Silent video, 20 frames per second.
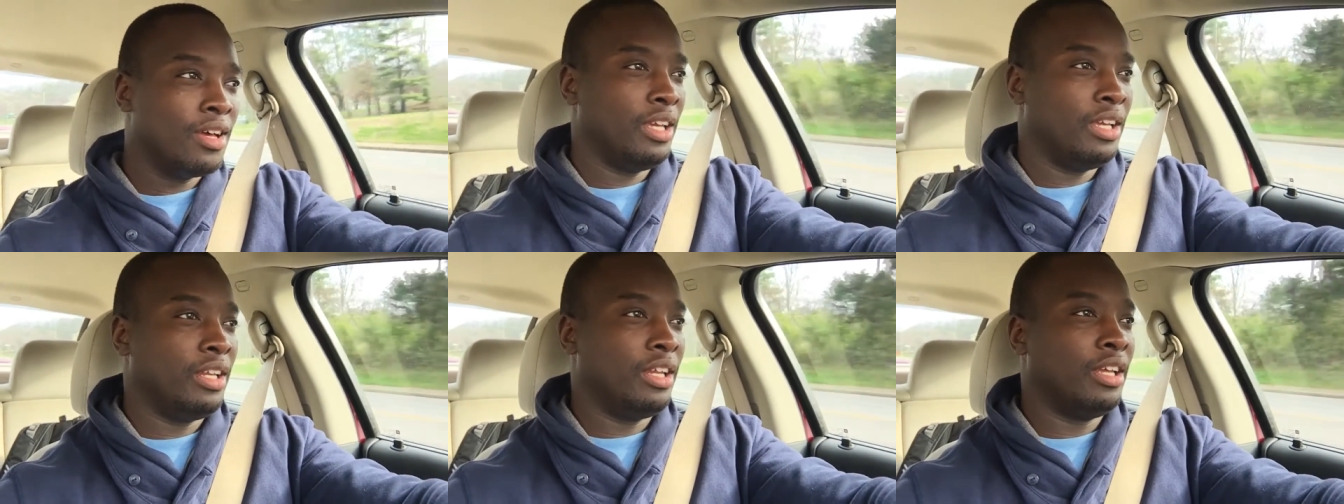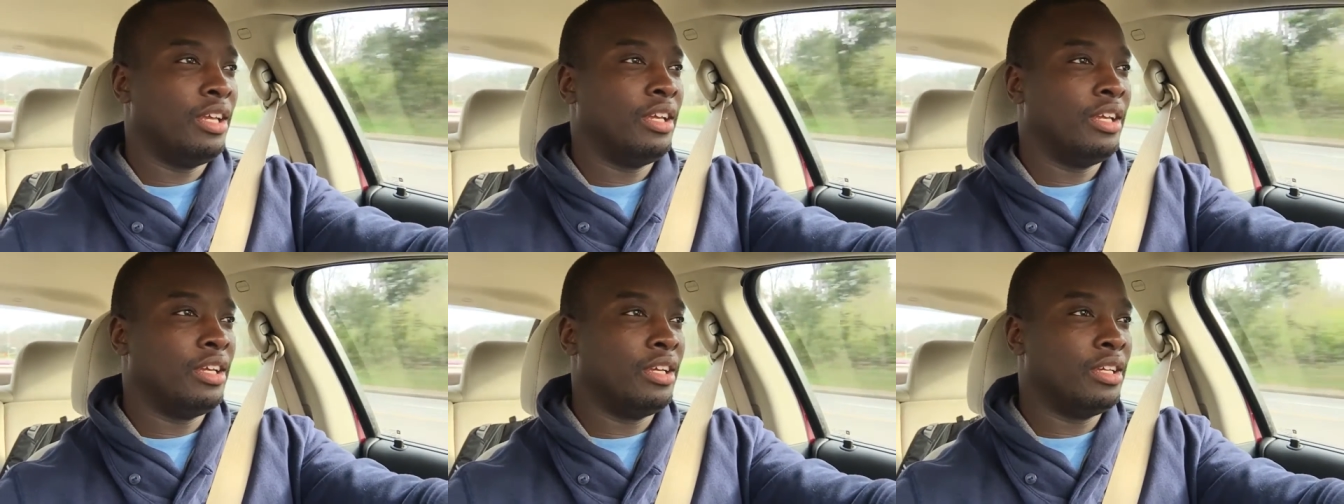
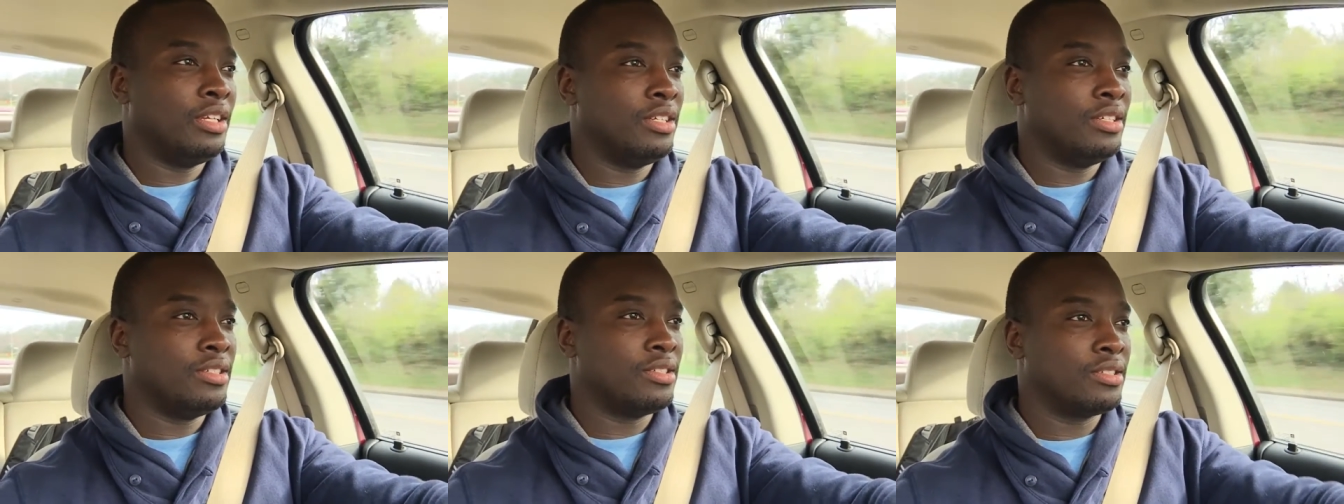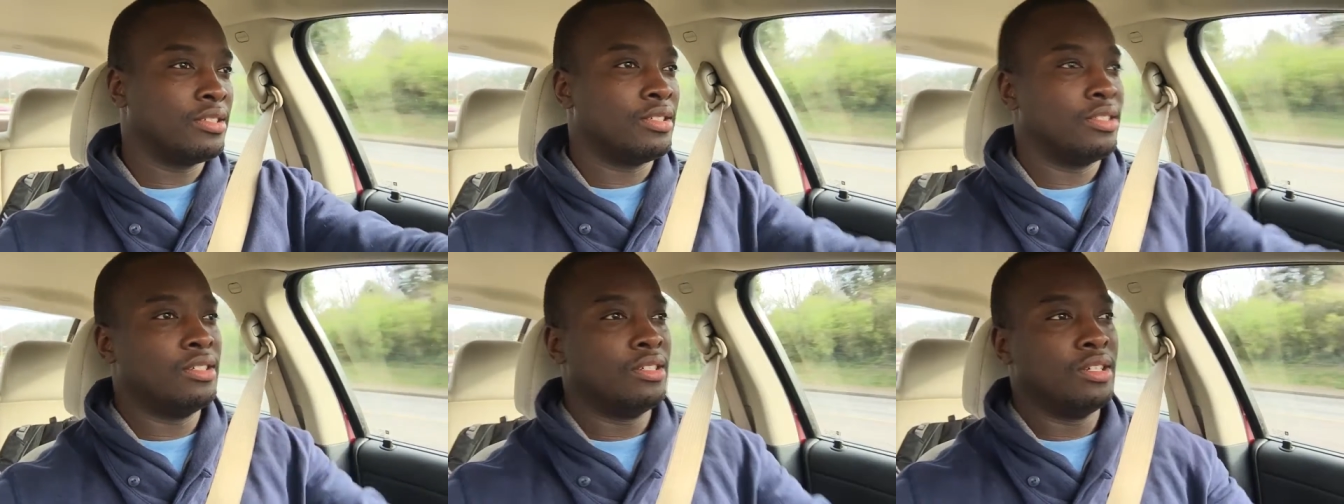It
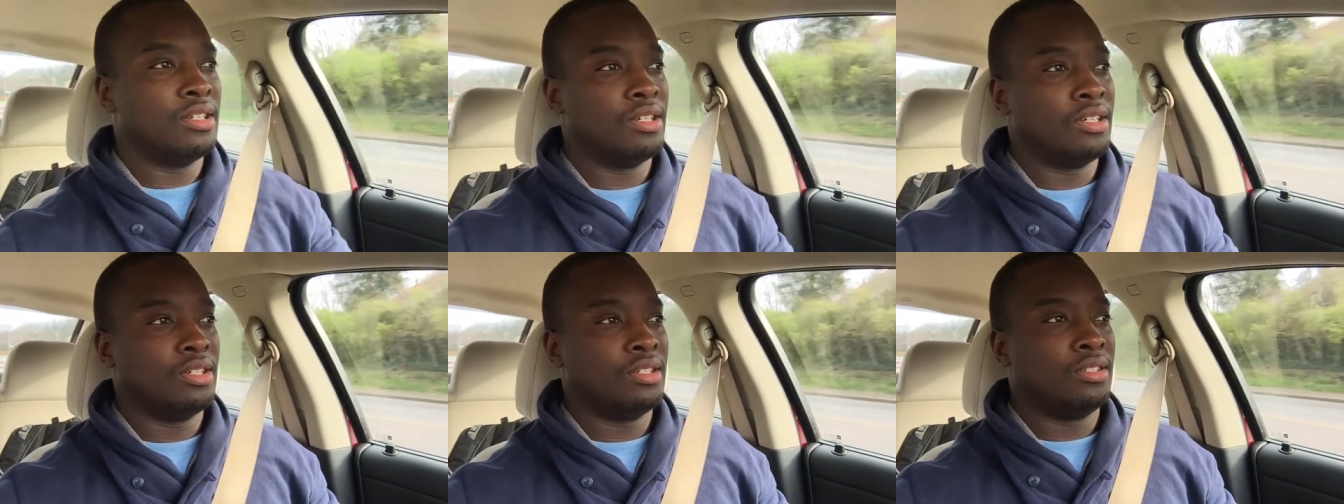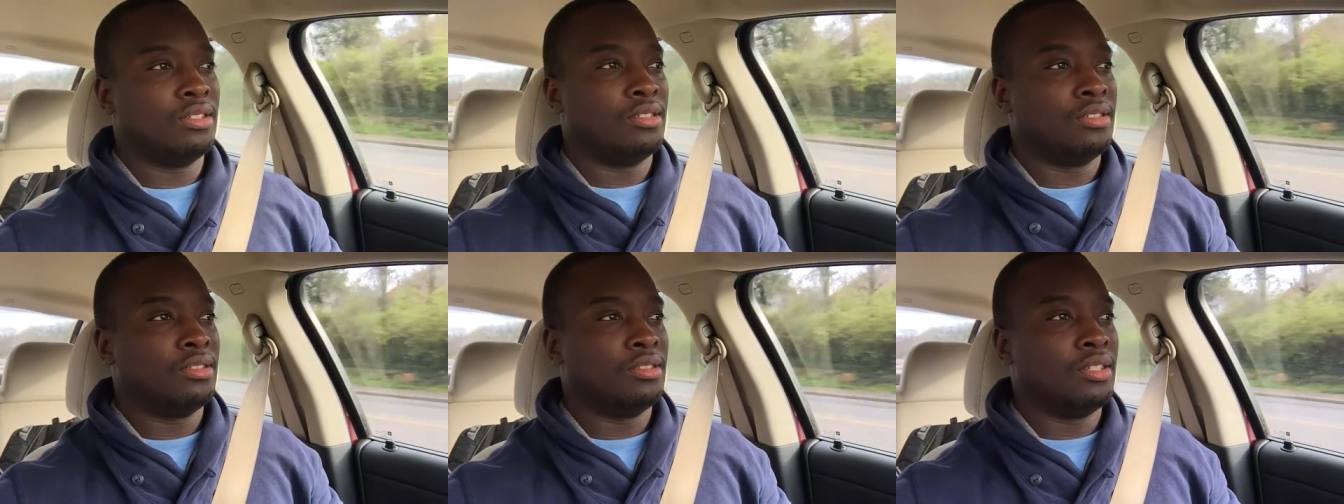is
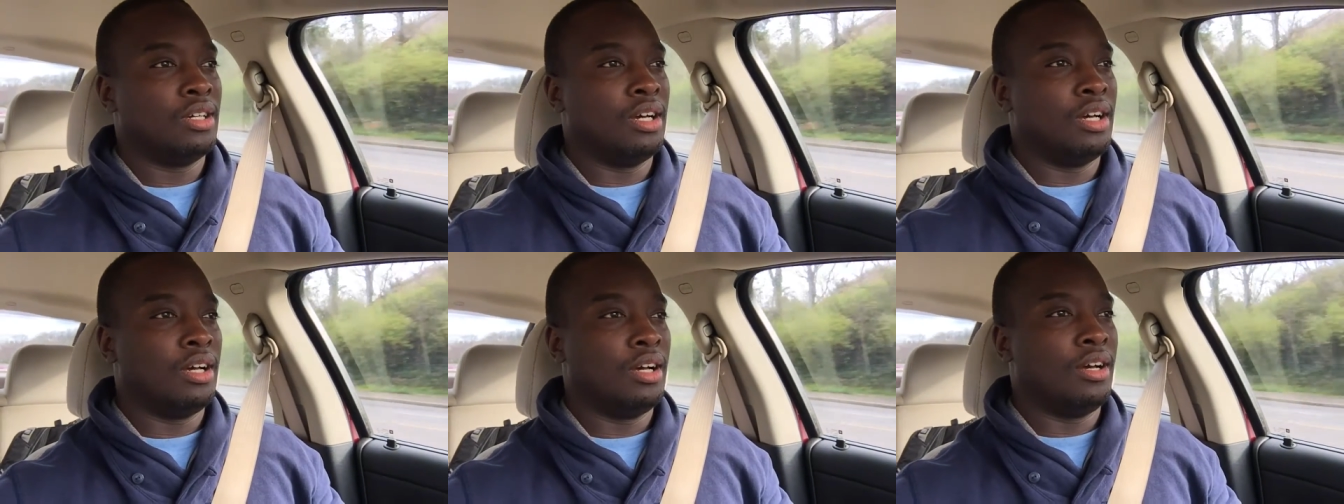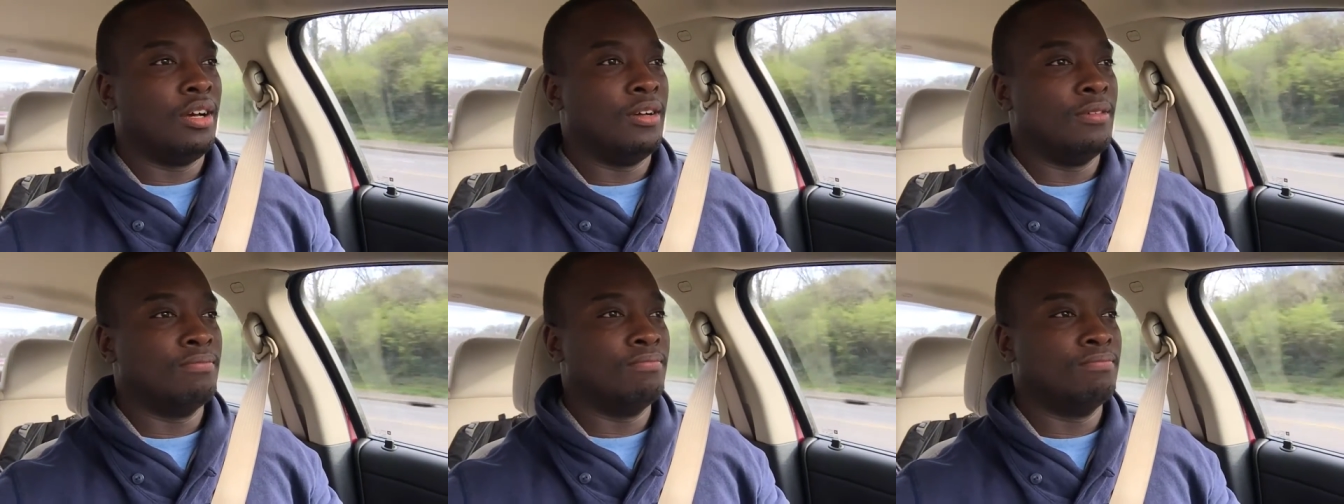
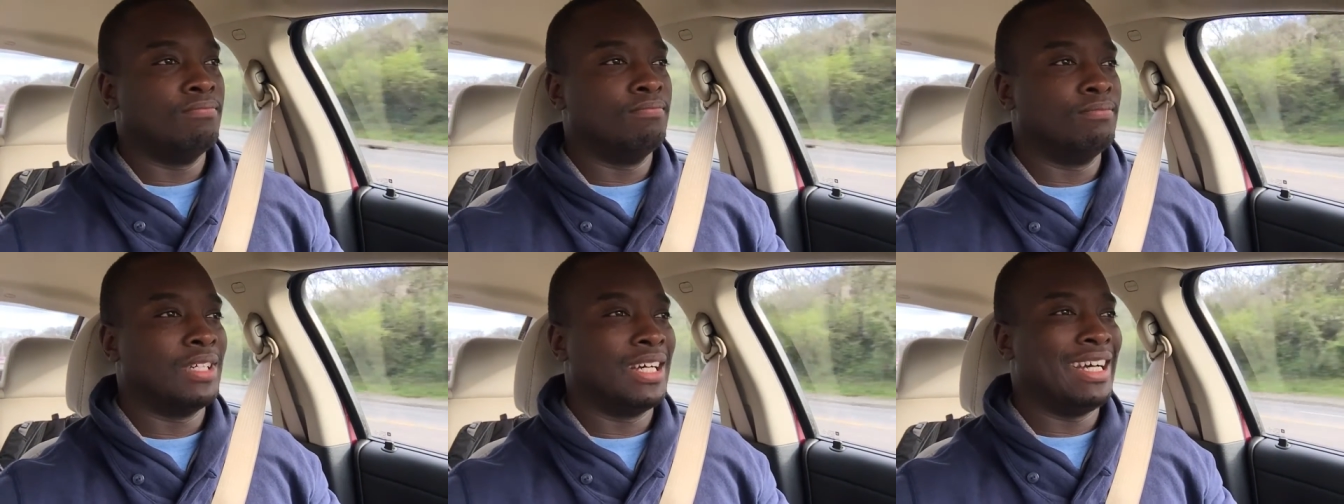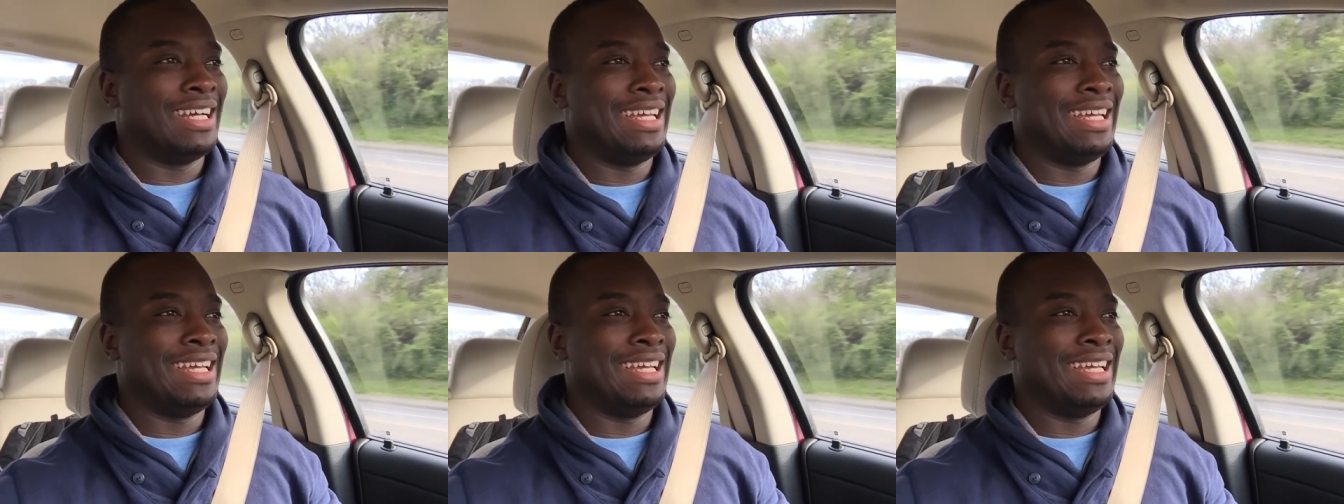um,